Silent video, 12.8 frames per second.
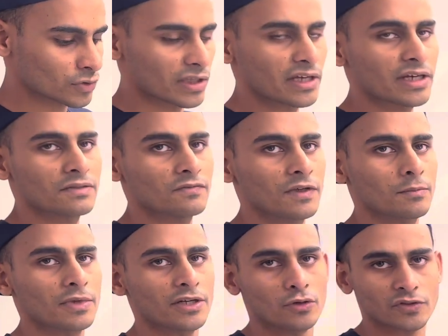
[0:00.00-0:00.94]
There will
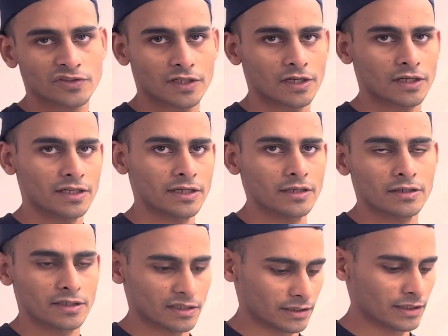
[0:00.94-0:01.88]
be no channeling,
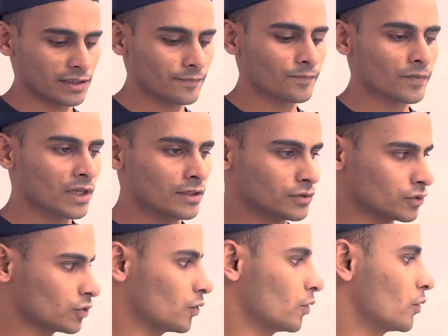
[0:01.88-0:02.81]
nothing.
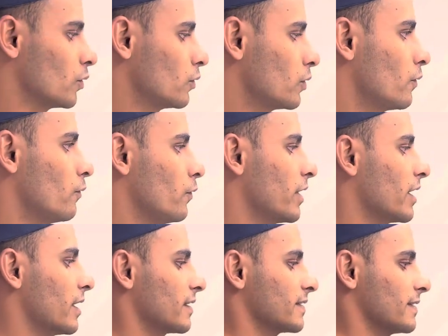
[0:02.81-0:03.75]
So we
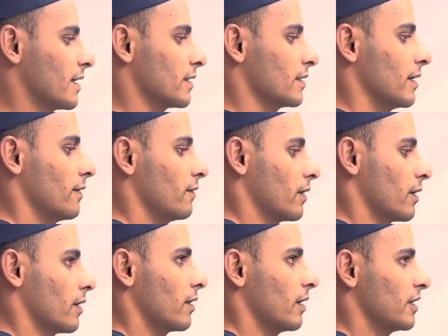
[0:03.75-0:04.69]
can extract the
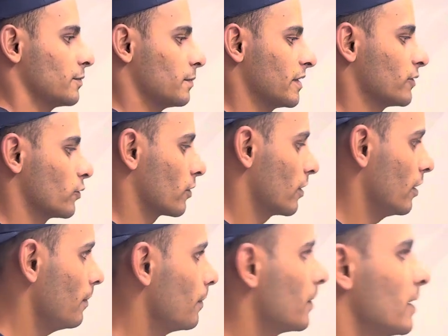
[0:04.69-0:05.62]
espresso
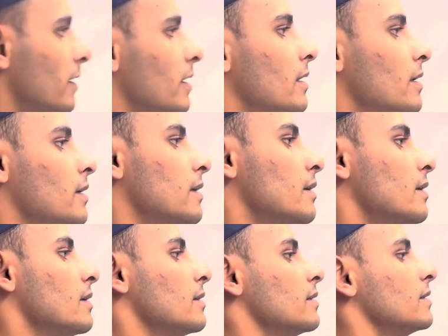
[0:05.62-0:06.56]
cup.
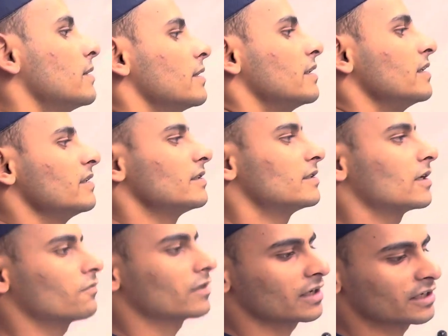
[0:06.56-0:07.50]
This is
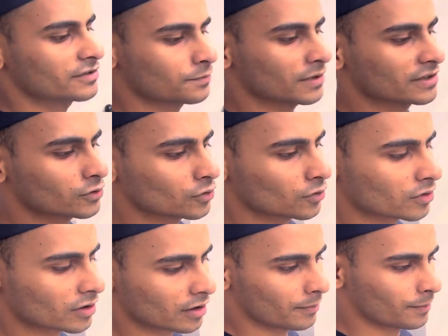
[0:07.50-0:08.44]
our espresso
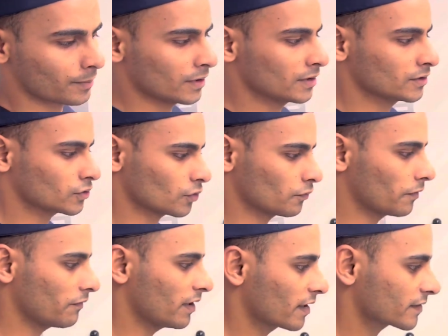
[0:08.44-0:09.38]
cup. So
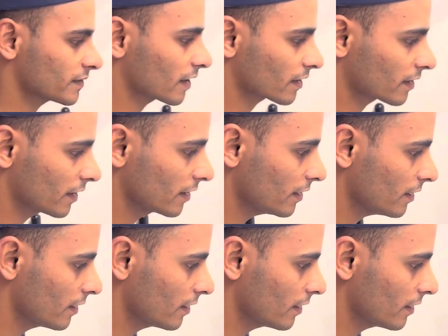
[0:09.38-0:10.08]
we will extract here.